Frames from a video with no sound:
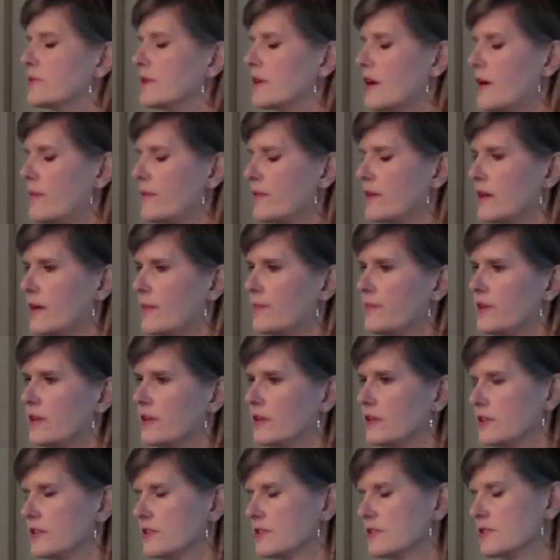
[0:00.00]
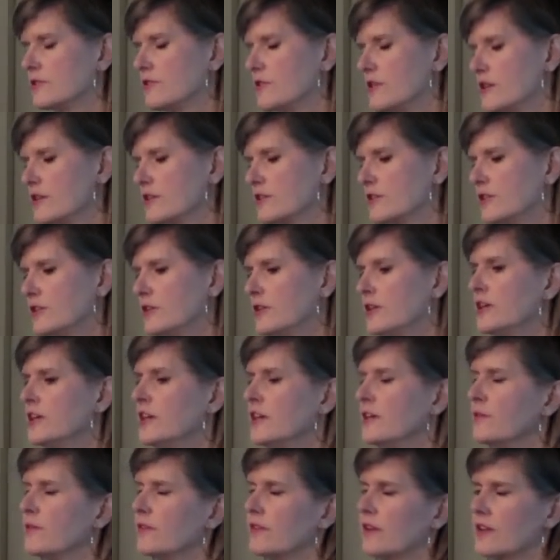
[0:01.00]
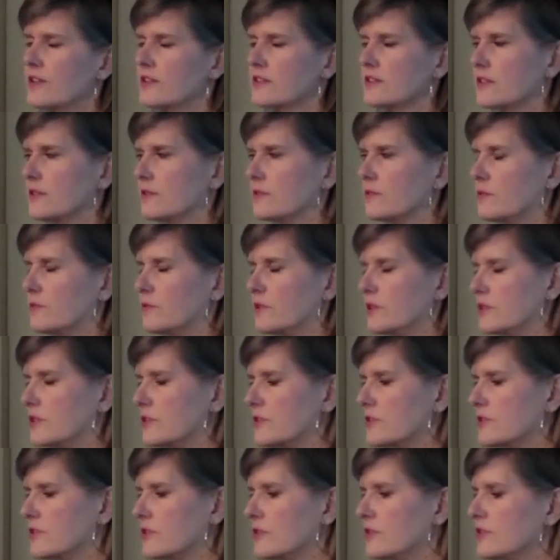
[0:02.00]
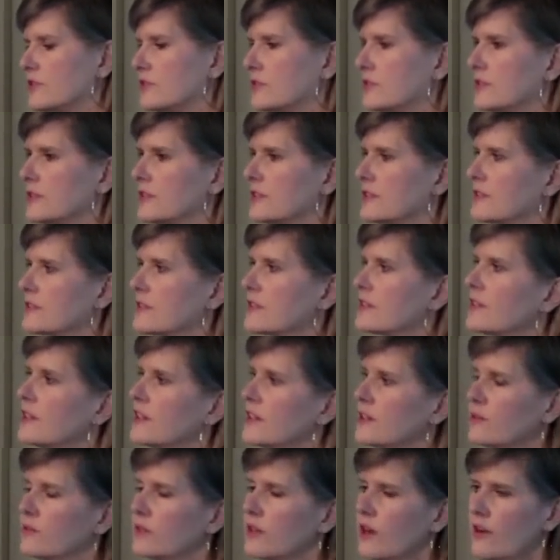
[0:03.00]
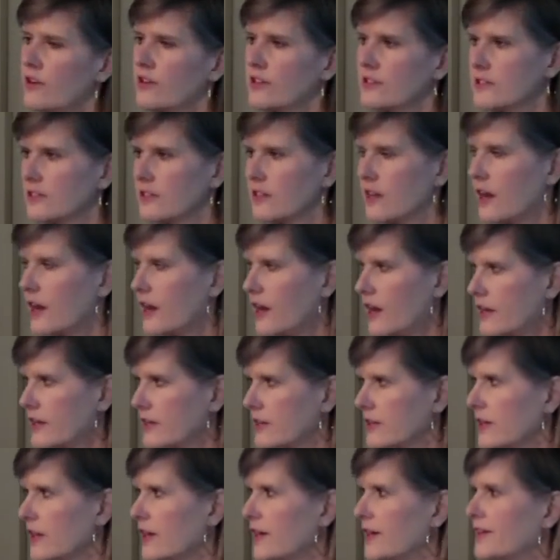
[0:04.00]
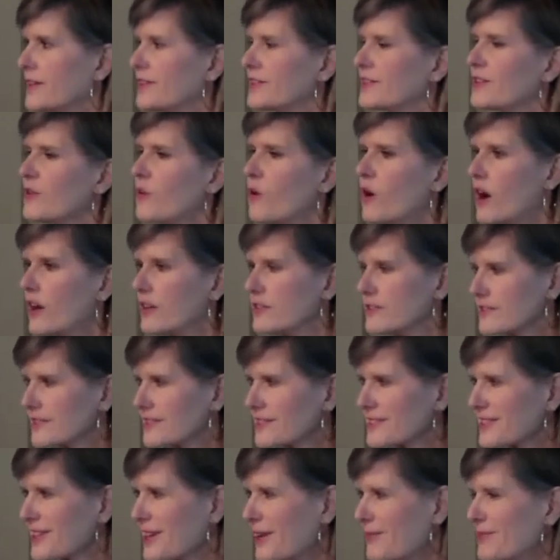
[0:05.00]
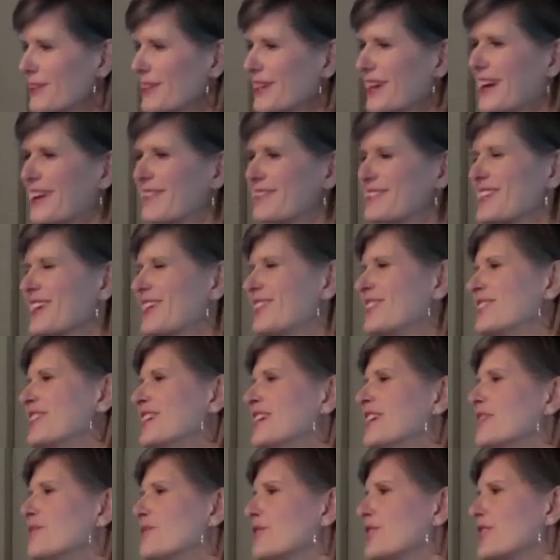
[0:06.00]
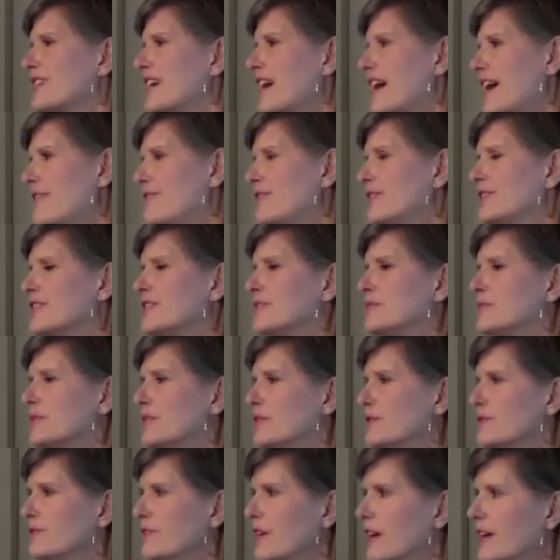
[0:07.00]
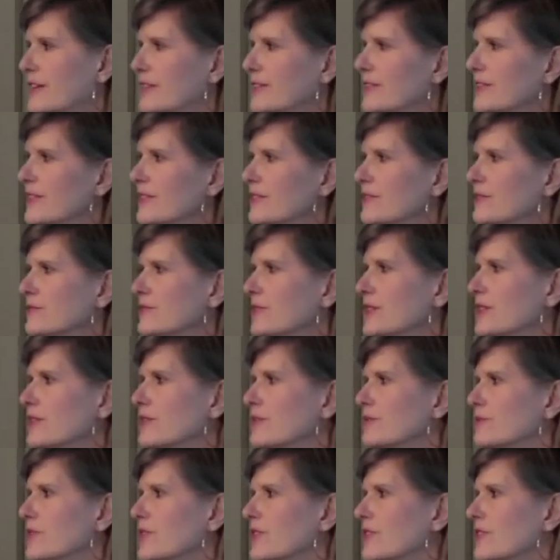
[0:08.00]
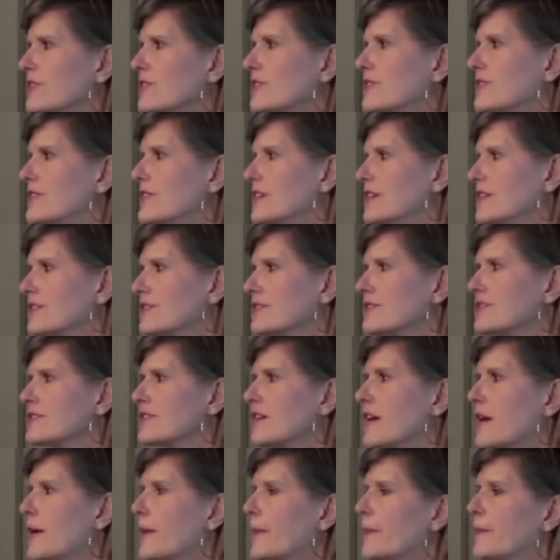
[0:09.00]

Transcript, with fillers: will be coming up that are historical. We've got winter solstice. We already did Hanukkah. Kwanzaa's coming up. So we're going to have a little bit of fun with this,